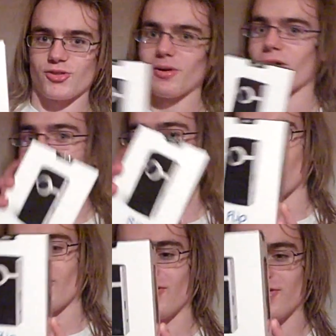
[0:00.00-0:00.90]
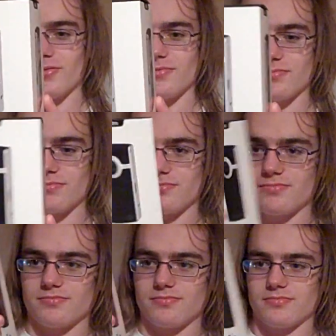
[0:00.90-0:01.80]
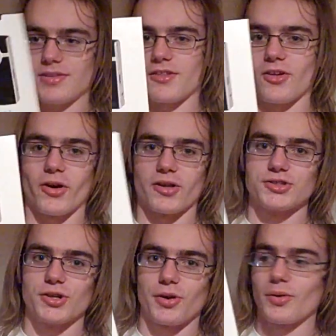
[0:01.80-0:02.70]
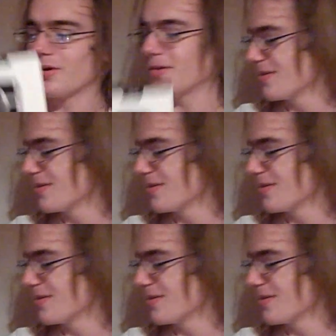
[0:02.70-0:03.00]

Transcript: Here's the box. That's all I can show you.